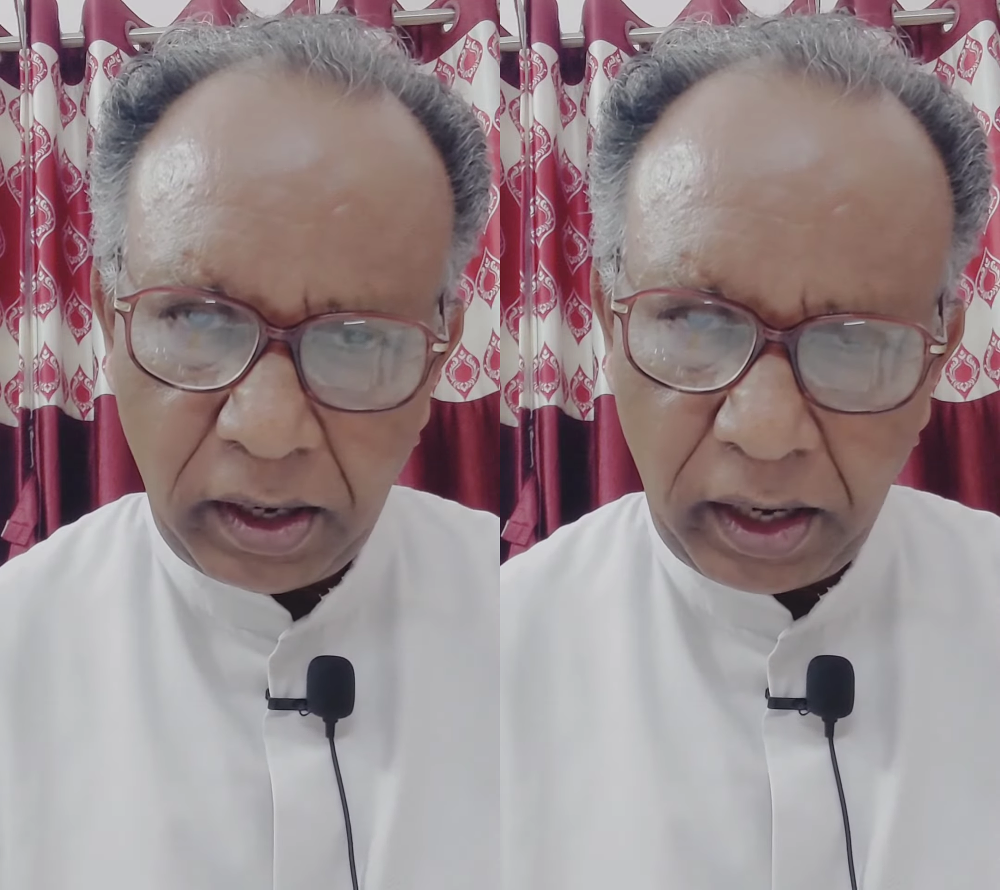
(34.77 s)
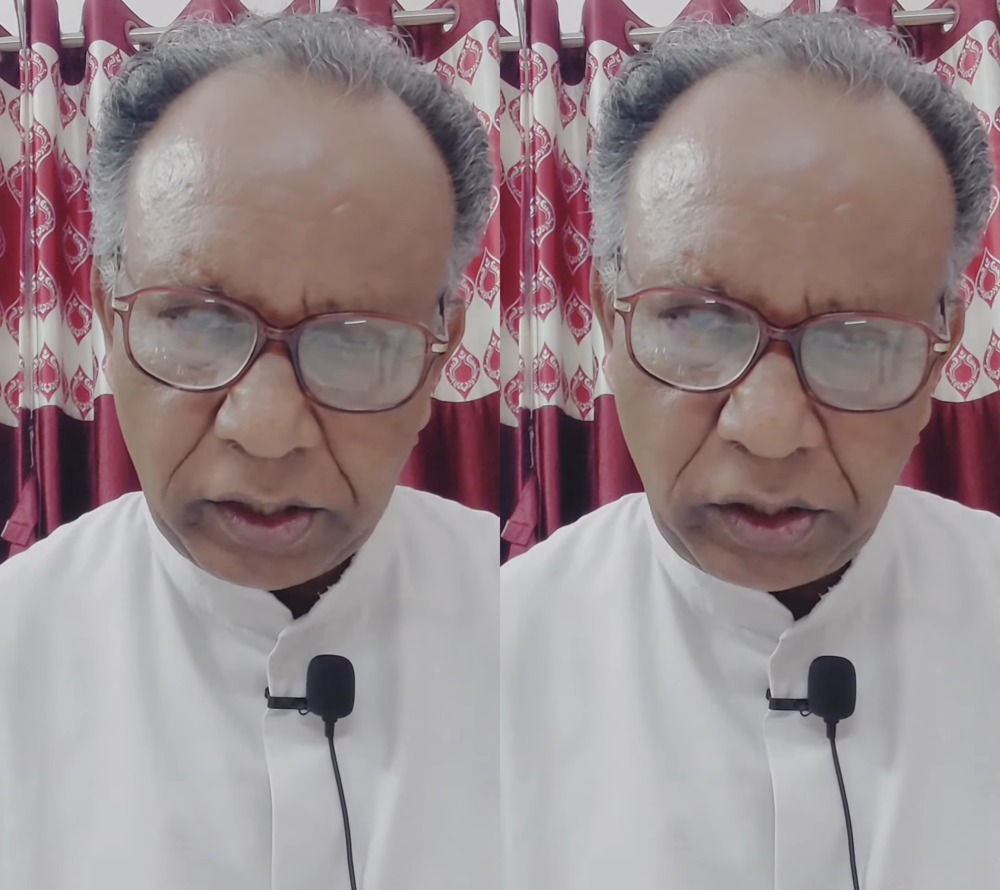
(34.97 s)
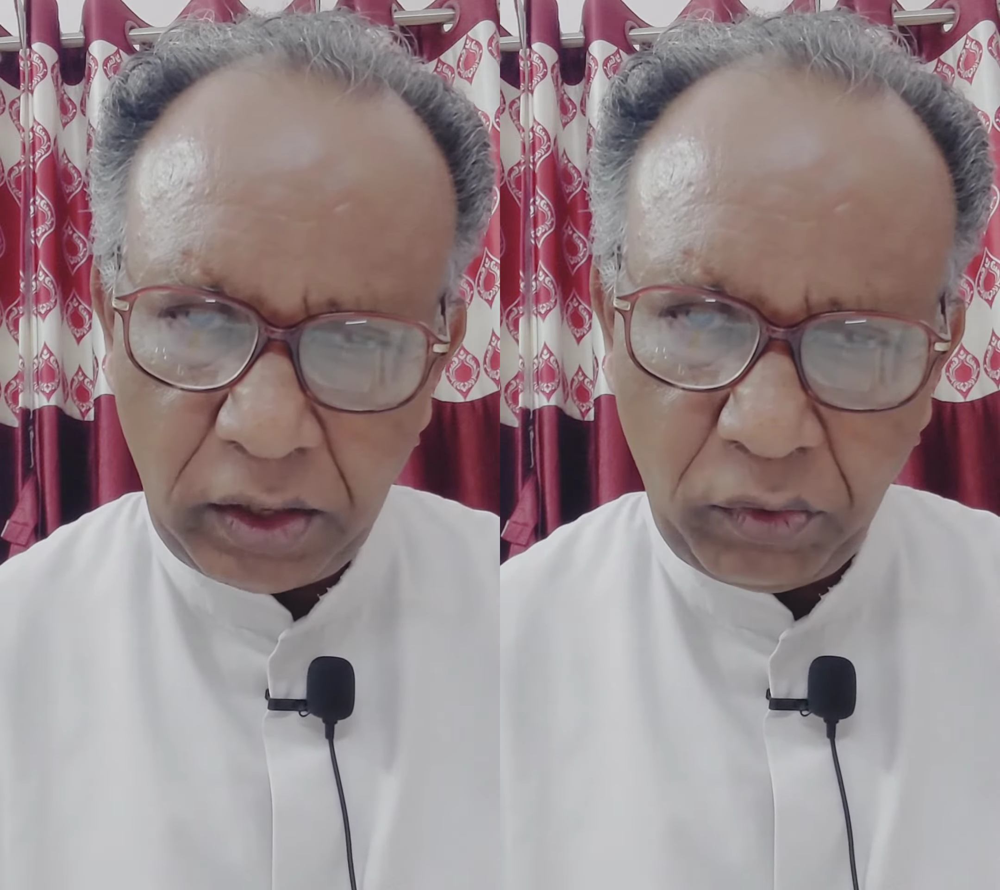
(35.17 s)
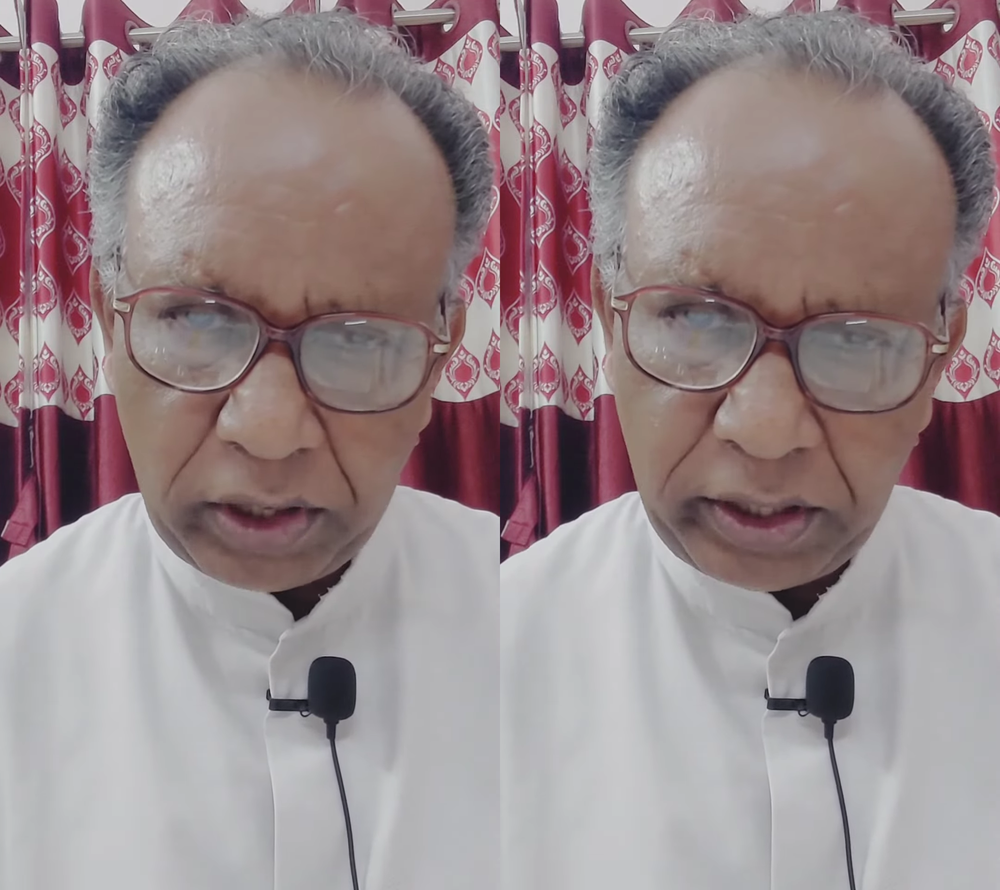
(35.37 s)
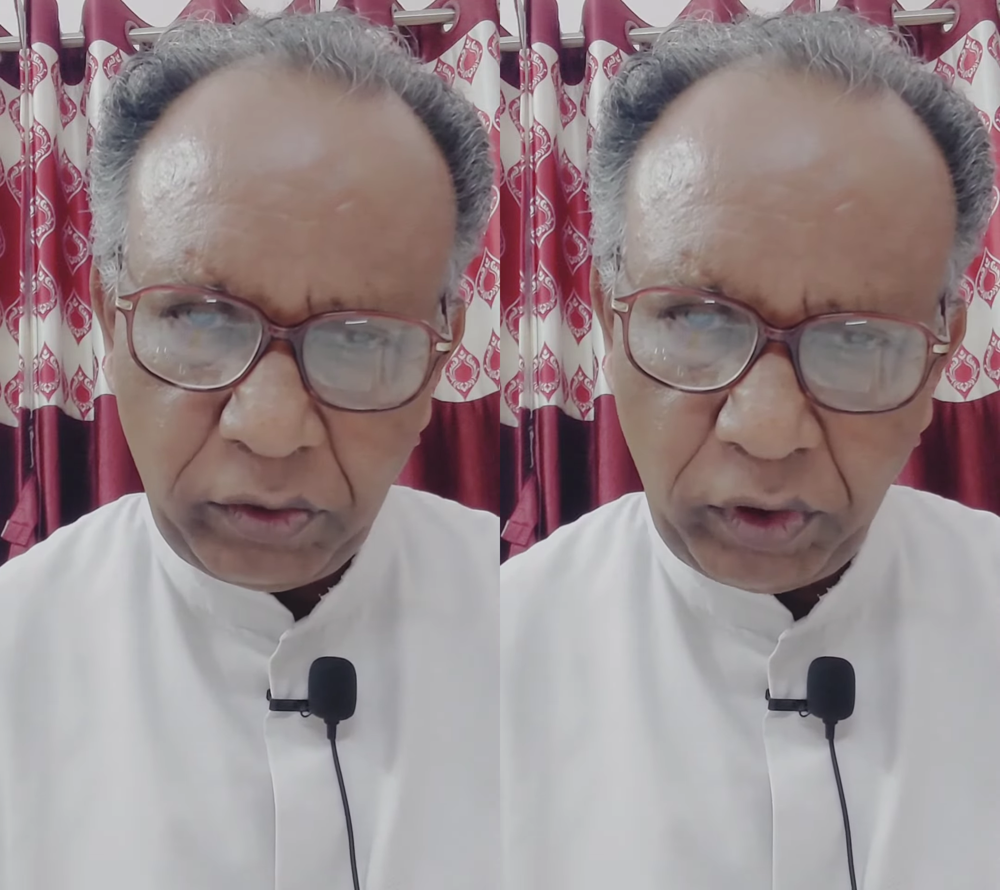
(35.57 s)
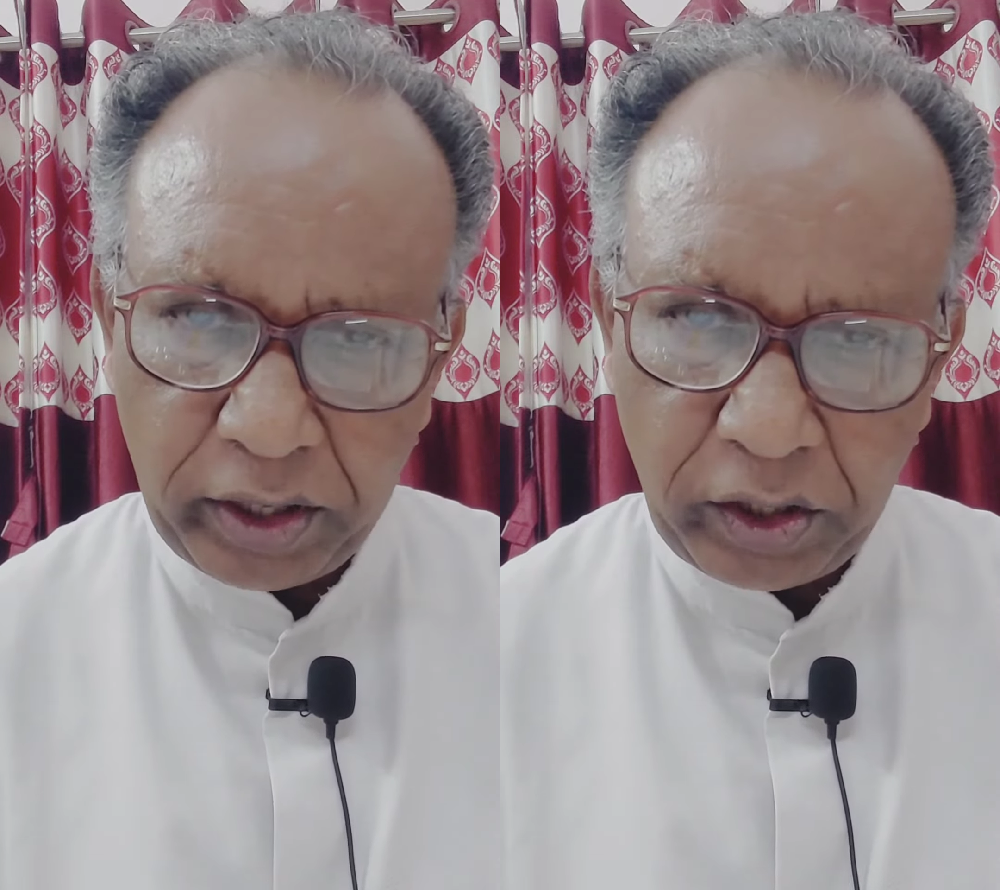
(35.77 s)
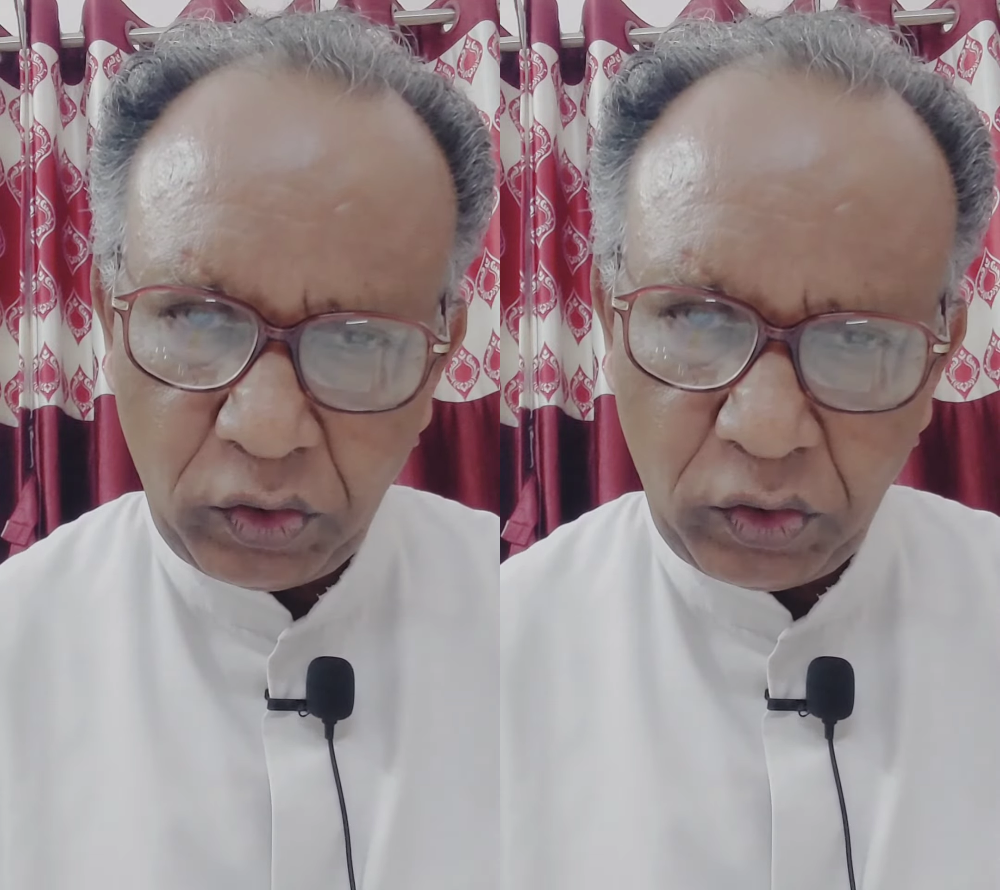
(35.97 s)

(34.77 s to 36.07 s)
Actually, what they wanted